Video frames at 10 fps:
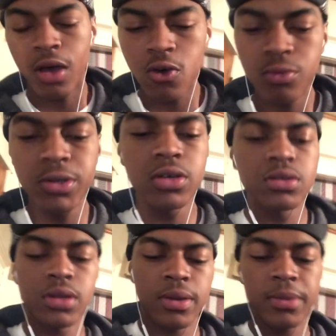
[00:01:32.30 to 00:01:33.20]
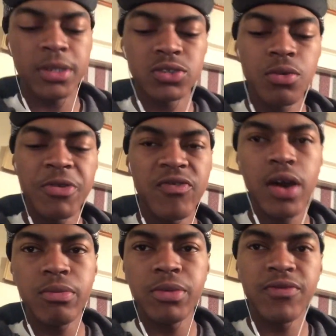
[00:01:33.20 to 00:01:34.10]
I hope it, it's gonna be
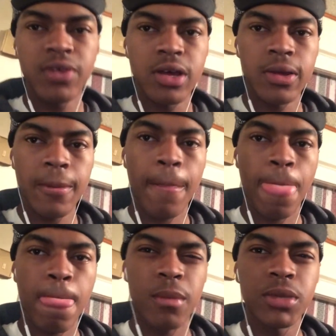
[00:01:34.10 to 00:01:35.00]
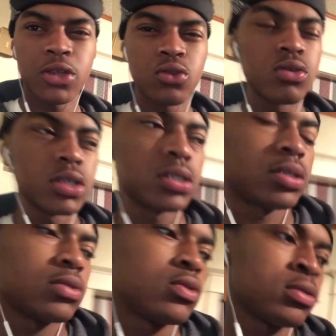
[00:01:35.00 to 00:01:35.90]
fine. I'm gonna be fine. I'm gonna get through this.
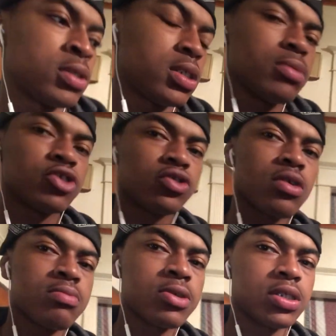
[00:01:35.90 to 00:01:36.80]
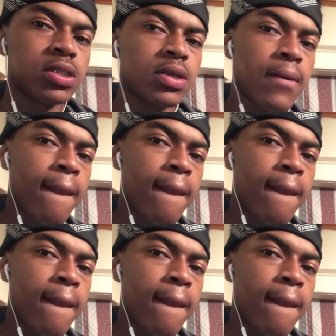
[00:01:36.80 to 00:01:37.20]
You know what I'm saying? I'm a strong person.